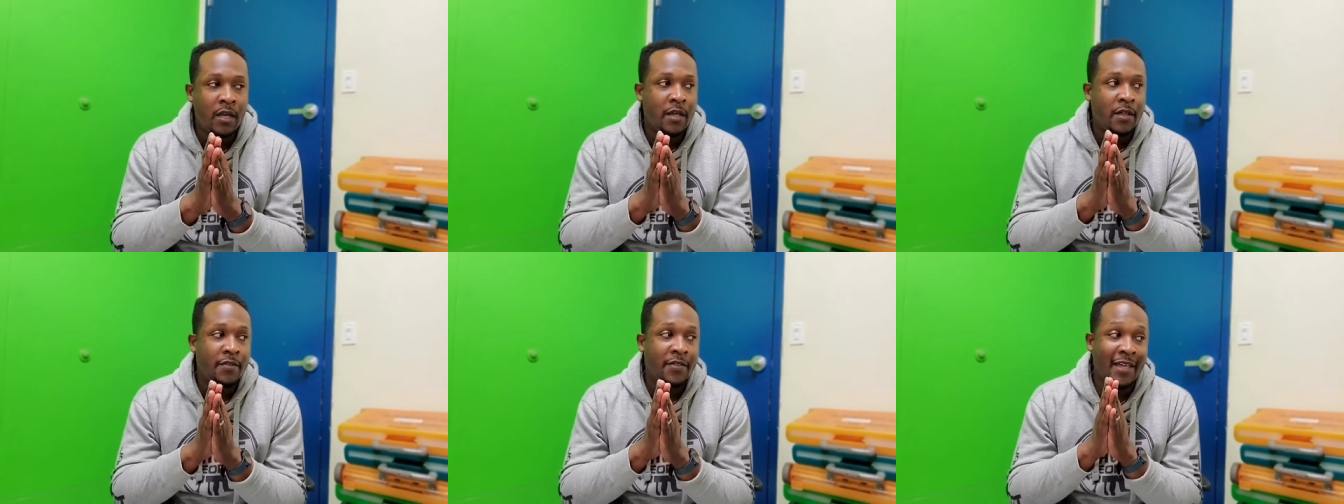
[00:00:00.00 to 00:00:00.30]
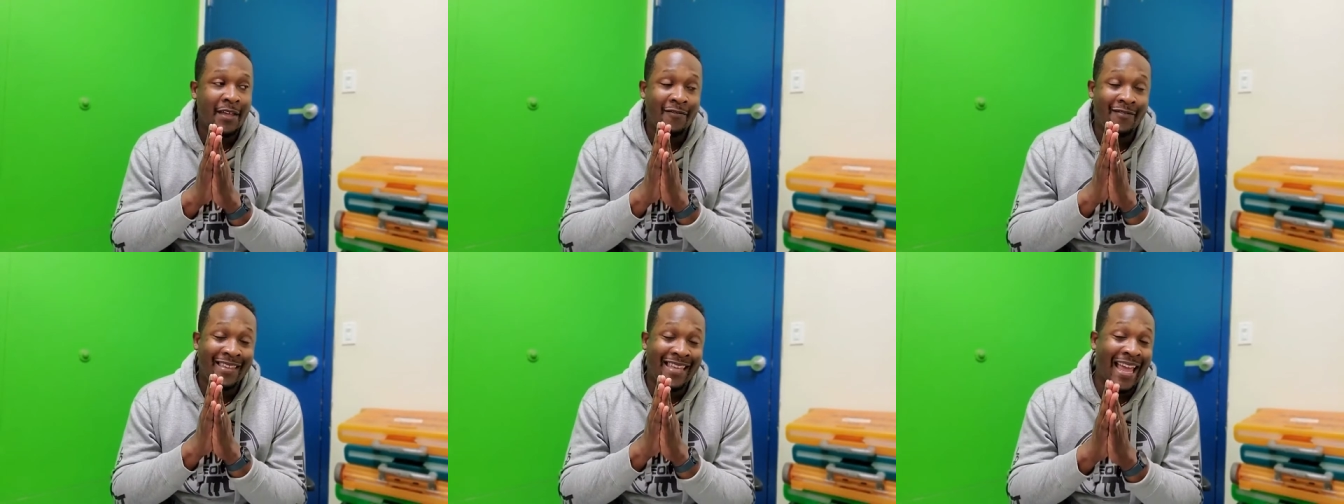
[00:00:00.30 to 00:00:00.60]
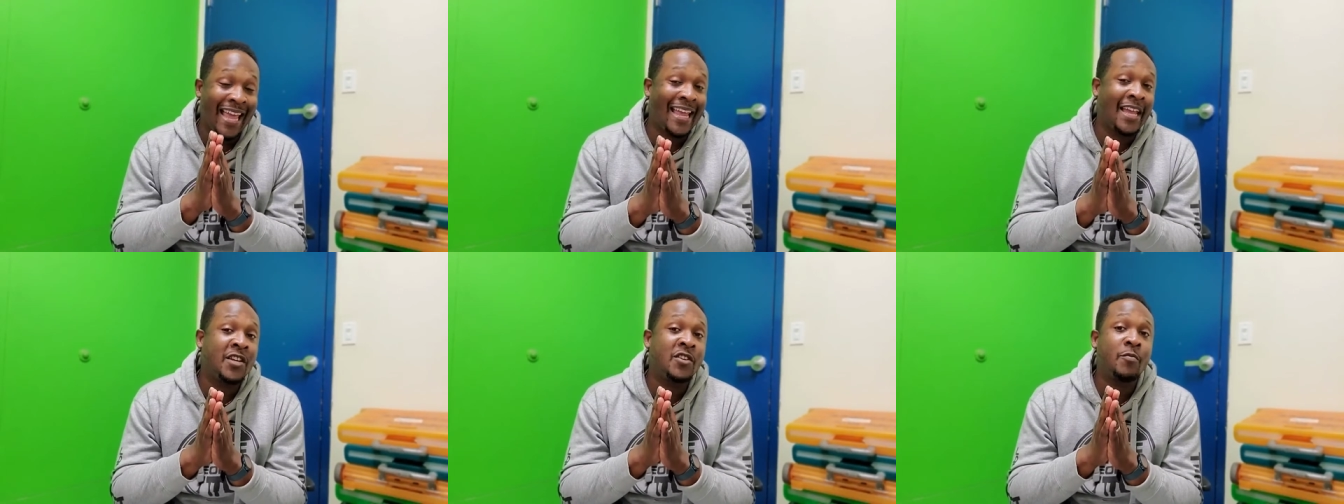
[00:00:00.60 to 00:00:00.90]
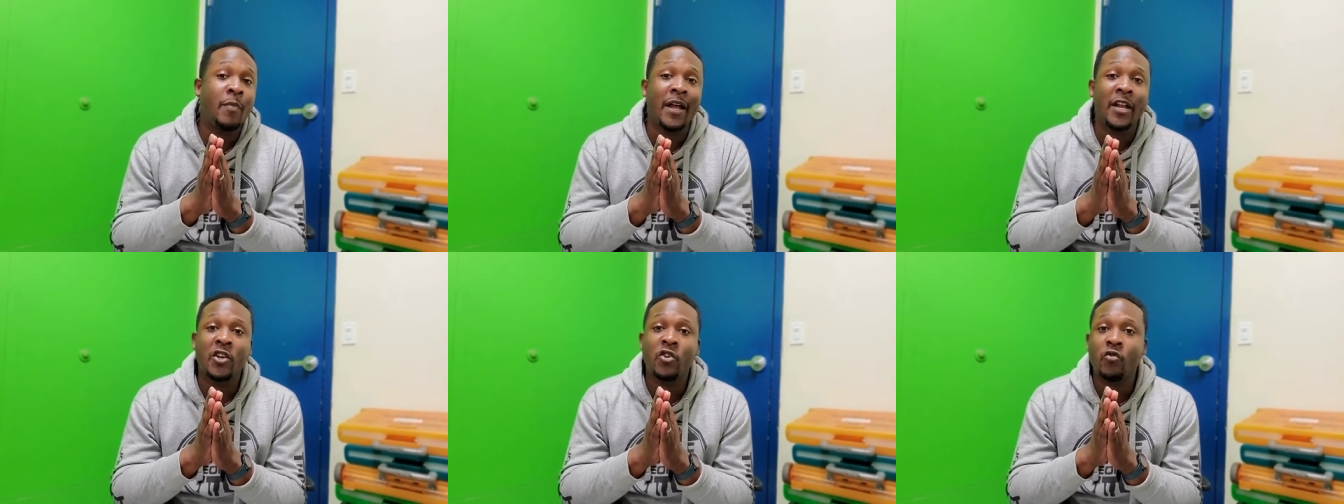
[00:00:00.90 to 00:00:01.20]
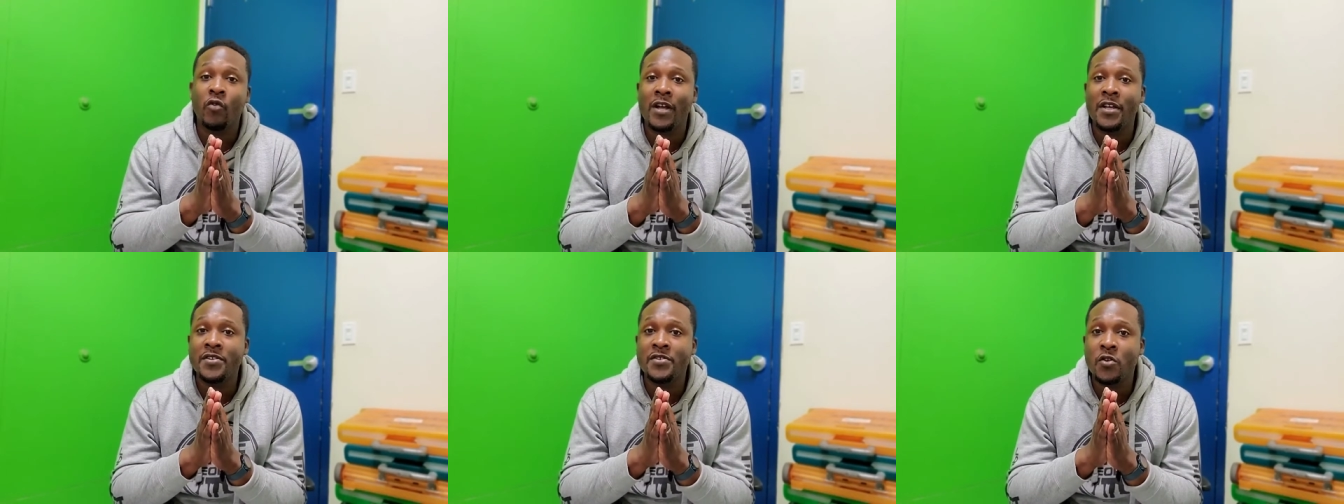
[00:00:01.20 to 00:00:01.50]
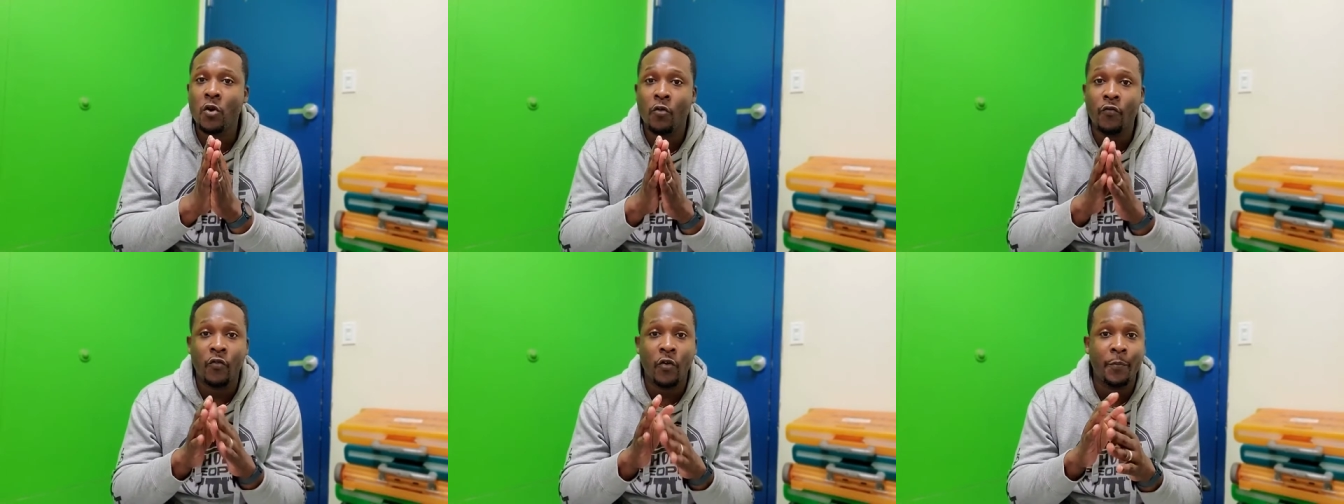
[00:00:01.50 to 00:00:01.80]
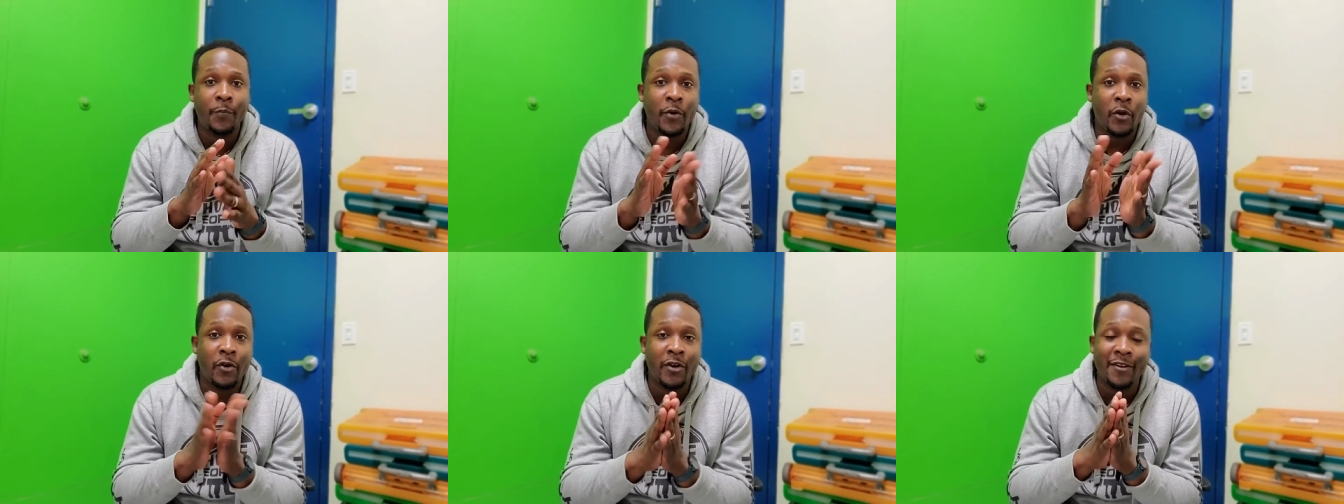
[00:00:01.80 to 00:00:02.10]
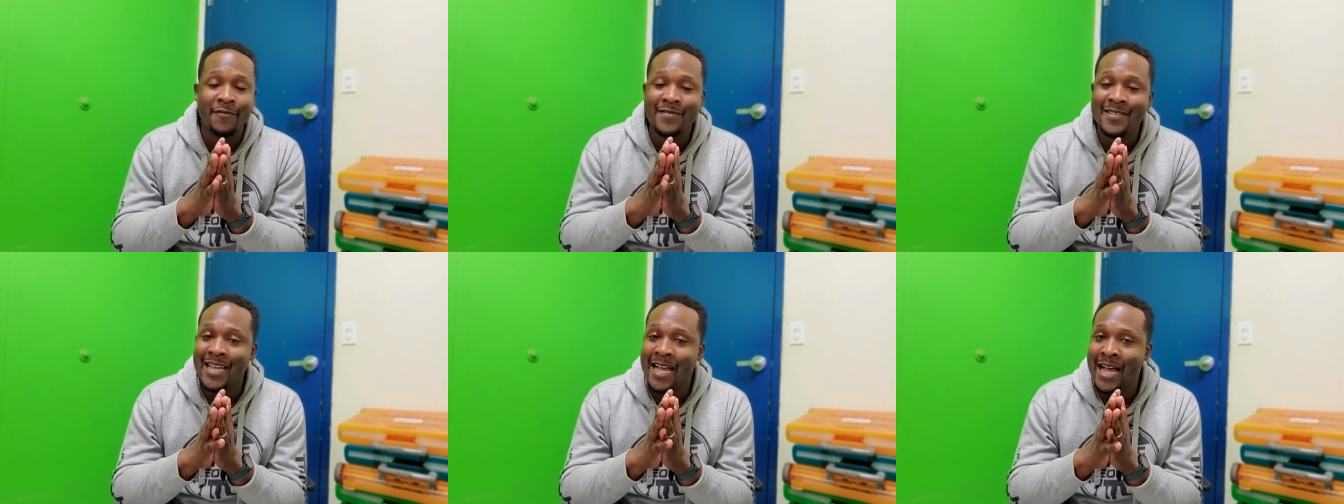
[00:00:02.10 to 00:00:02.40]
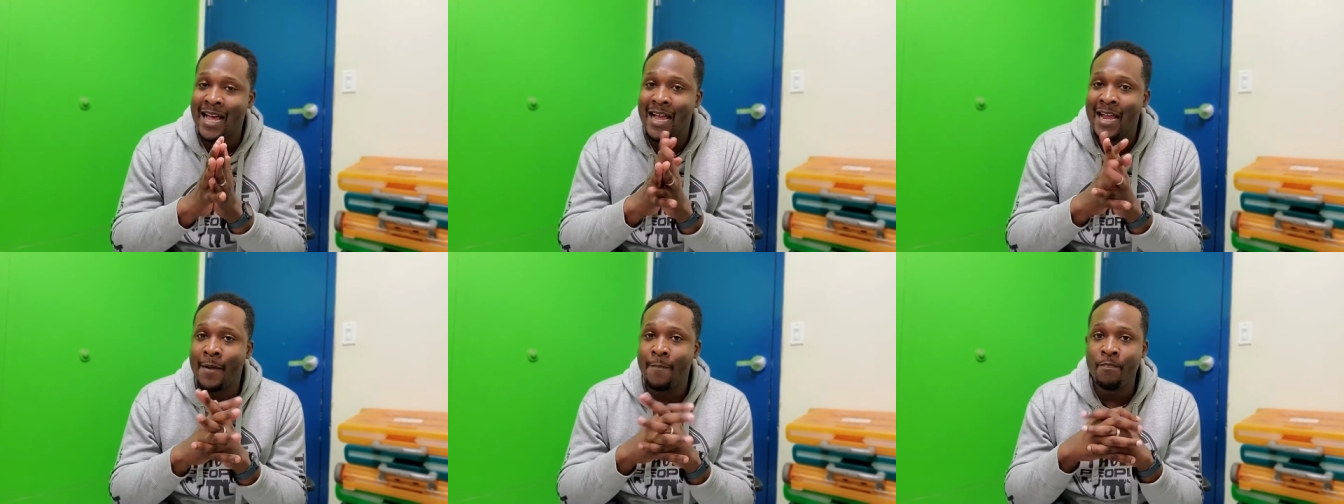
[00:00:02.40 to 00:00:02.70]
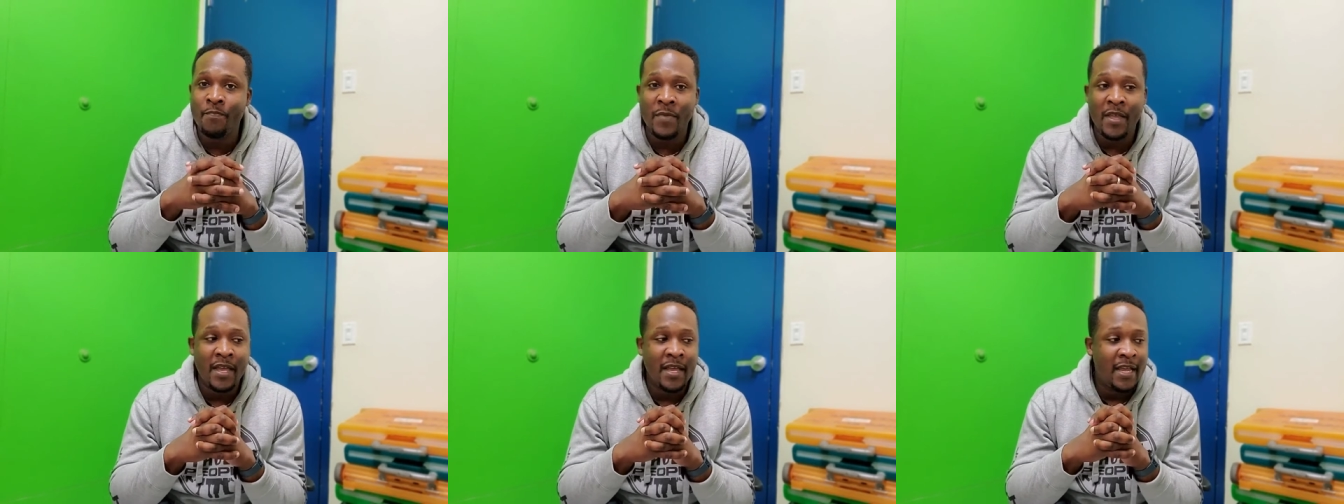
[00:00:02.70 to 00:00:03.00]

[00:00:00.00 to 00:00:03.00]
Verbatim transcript: They've gained my trust over a period of time